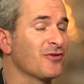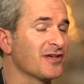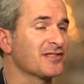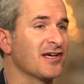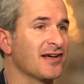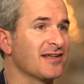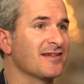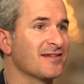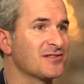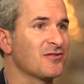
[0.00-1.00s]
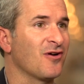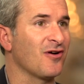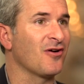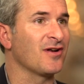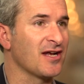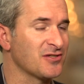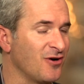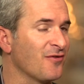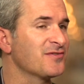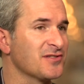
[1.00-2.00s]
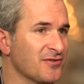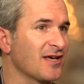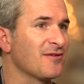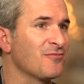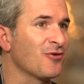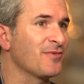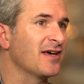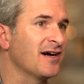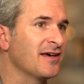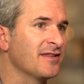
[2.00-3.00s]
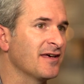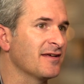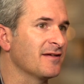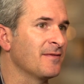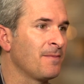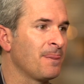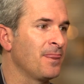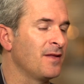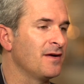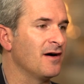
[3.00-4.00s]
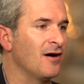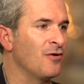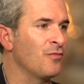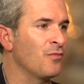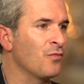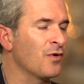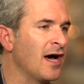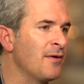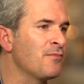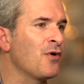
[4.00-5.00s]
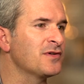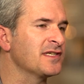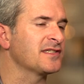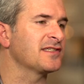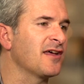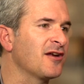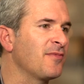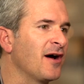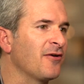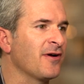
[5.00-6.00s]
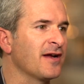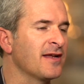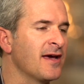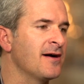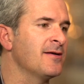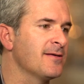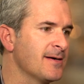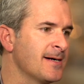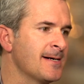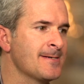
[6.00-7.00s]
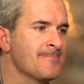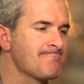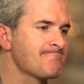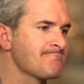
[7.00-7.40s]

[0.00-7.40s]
really exciting. So our national offices are getting more behind that. What I'm most excited about right now,